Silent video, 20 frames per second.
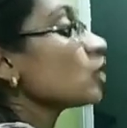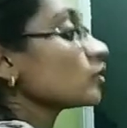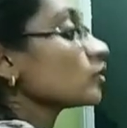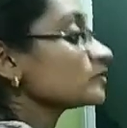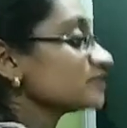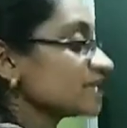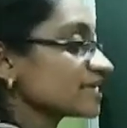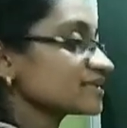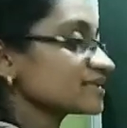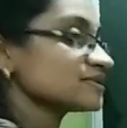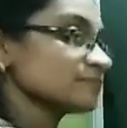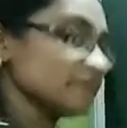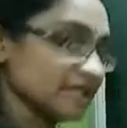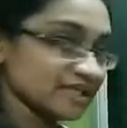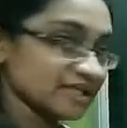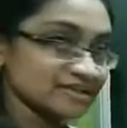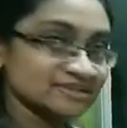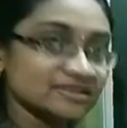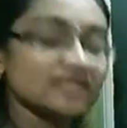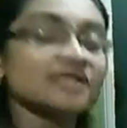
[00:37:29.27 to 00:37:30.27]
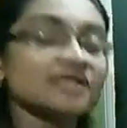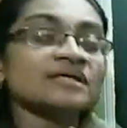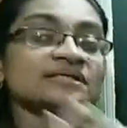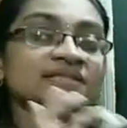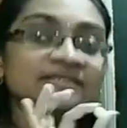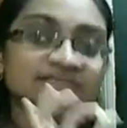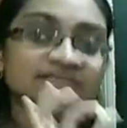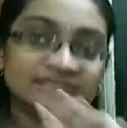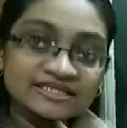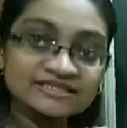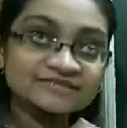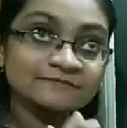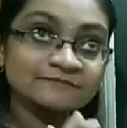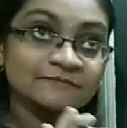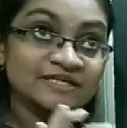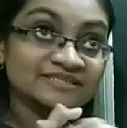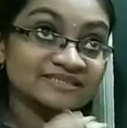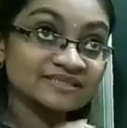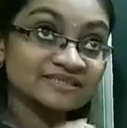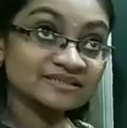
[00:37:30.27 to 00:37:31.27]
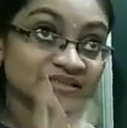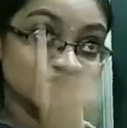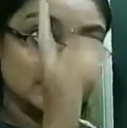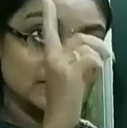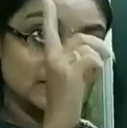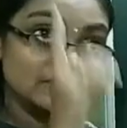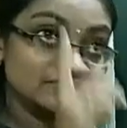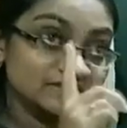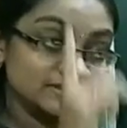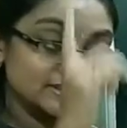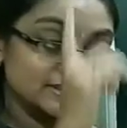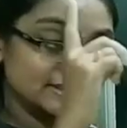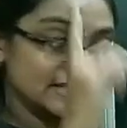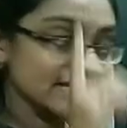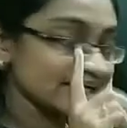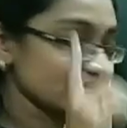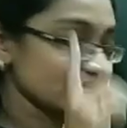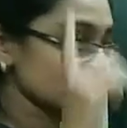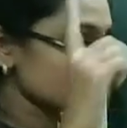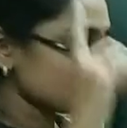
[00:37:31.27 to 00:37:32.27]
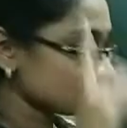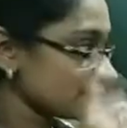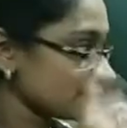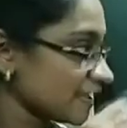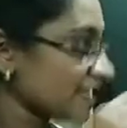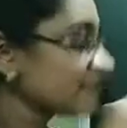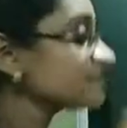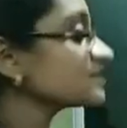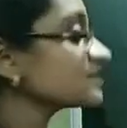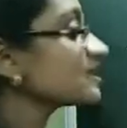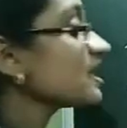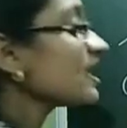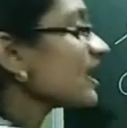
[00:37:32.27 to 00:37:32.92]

objects, means the things present in our sky, space,